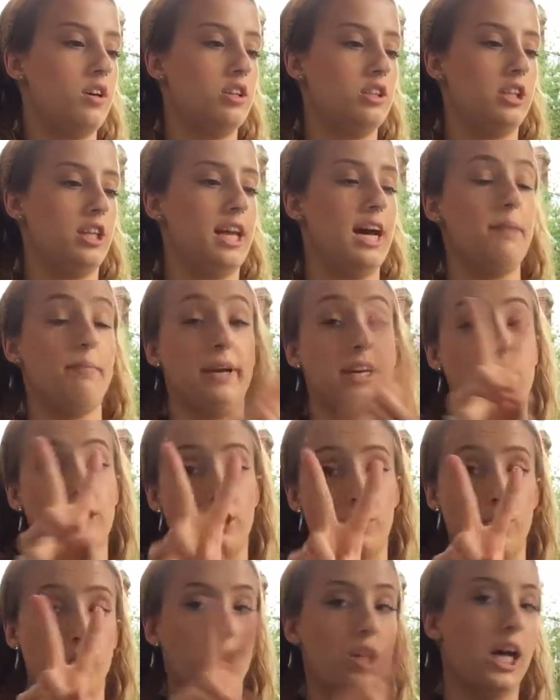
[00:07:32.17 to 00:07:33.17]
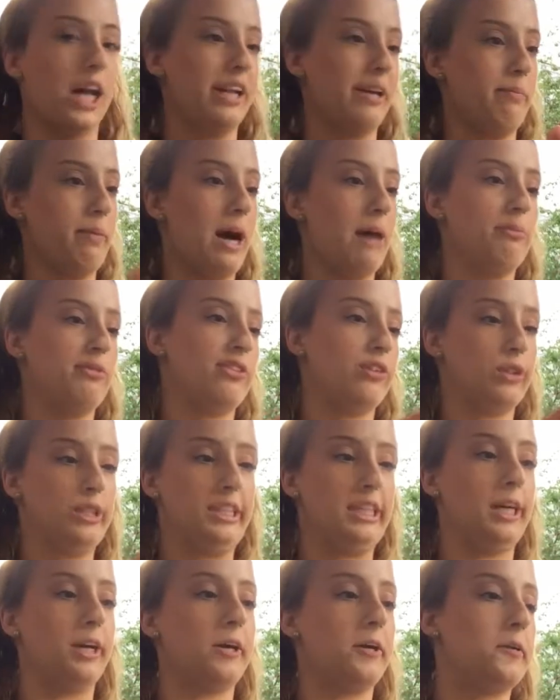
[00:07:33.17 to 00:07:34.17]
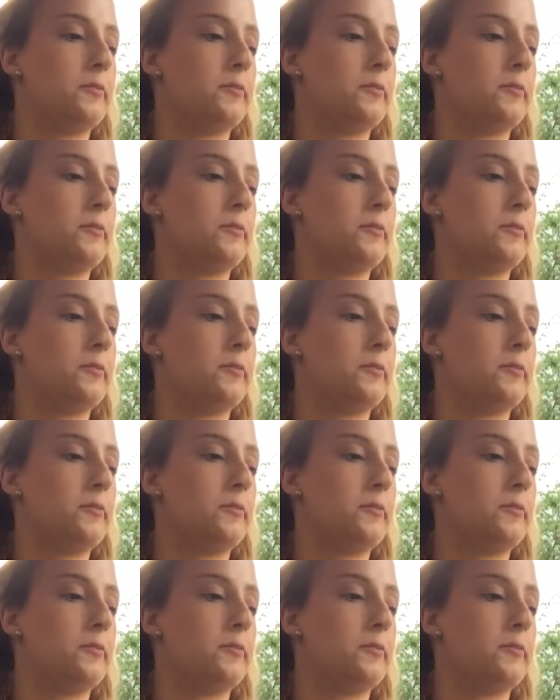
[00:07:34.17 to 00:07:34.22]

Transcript: that makes two lollipops for Tigger.